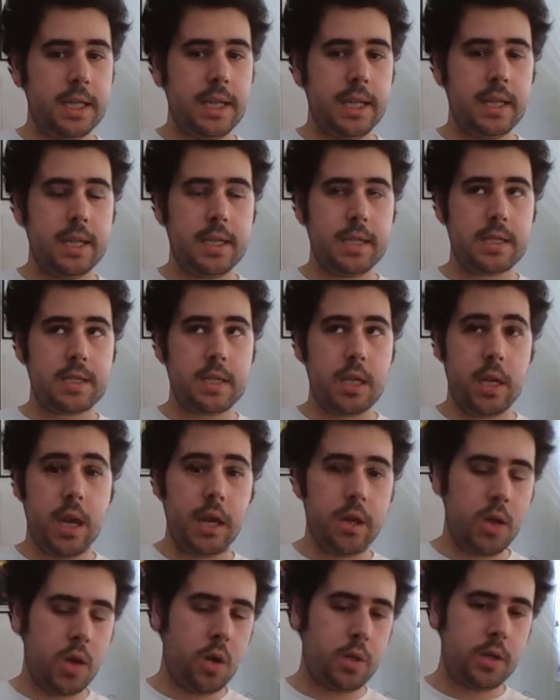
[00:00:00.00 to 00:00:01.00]
like this, and
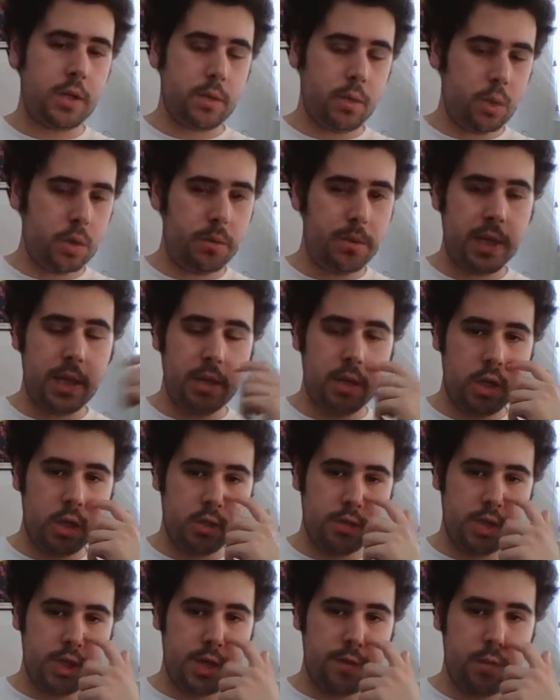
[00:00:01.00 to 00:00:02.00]
I know there will be a
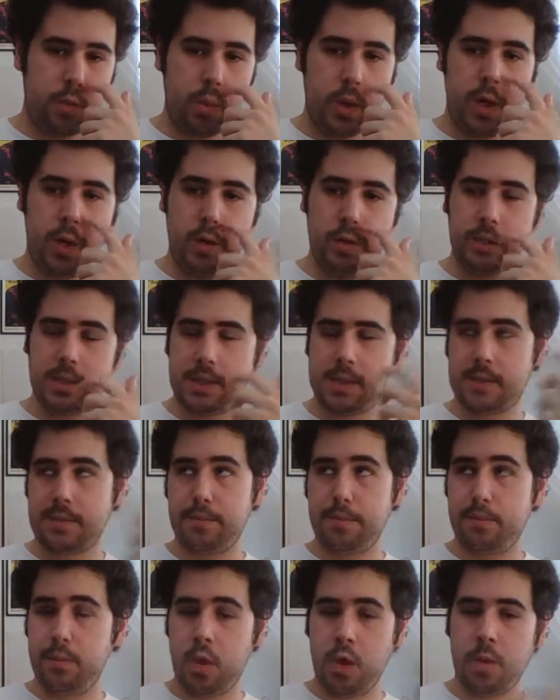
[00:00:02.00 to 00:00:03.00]
lot of shovelware.
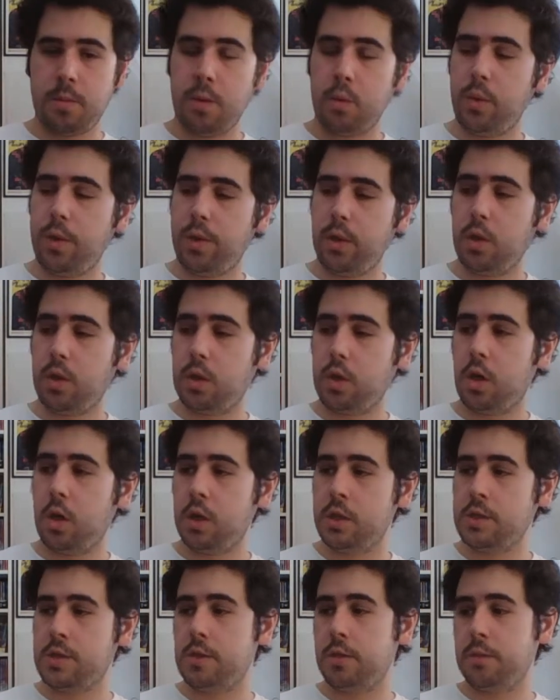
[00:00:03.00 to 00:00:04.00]
That's normal with all
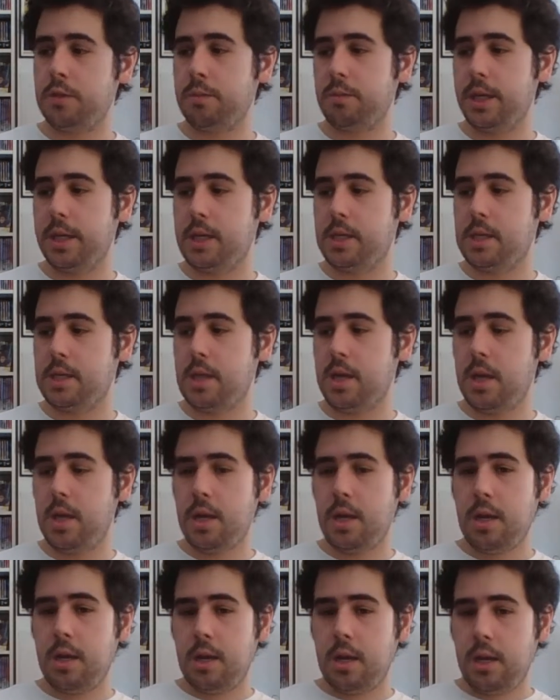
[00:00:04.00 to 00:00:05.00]
consoles, but
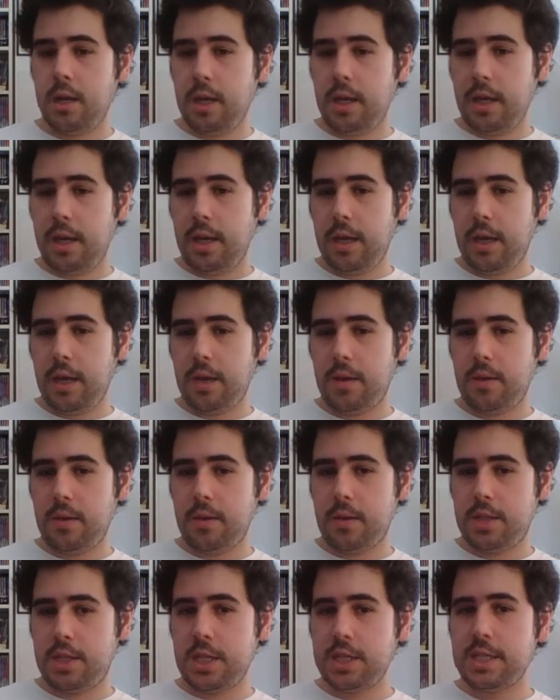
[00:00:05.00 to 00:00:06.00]

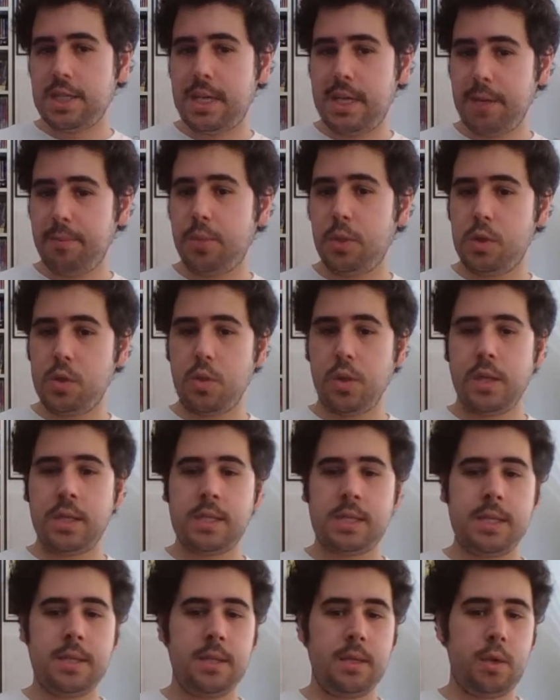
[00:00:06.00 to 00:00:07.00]
just keep
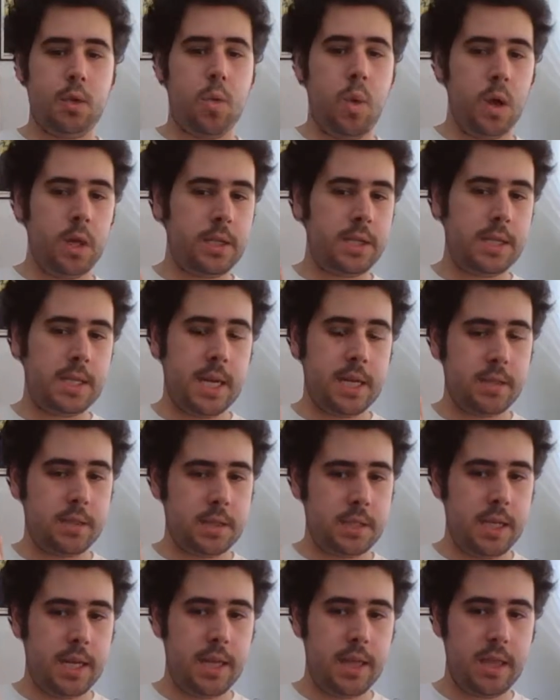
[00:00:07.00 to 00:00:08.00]
doing quality
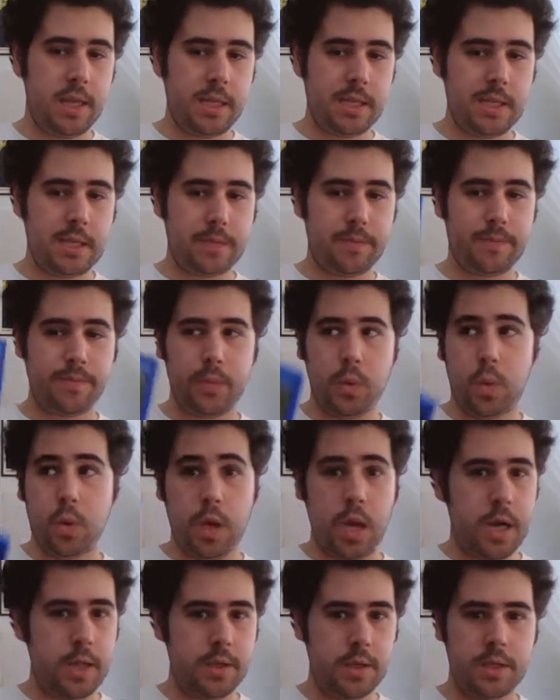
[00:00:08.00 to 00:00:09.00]
titles like this
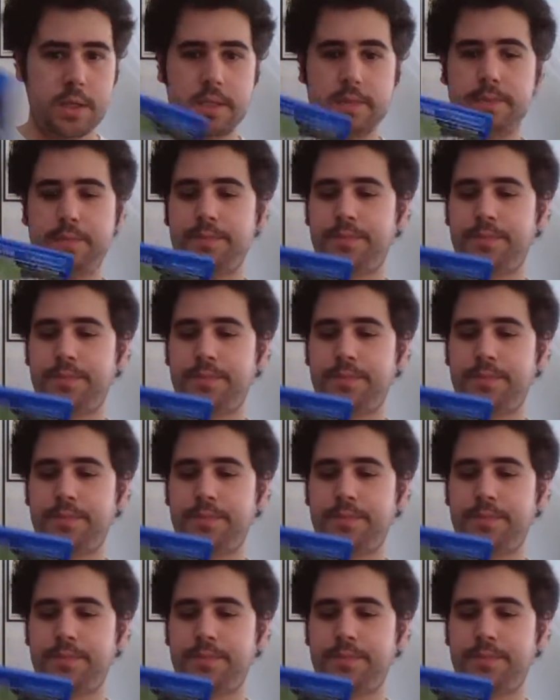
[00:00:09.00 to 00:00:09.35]
or others,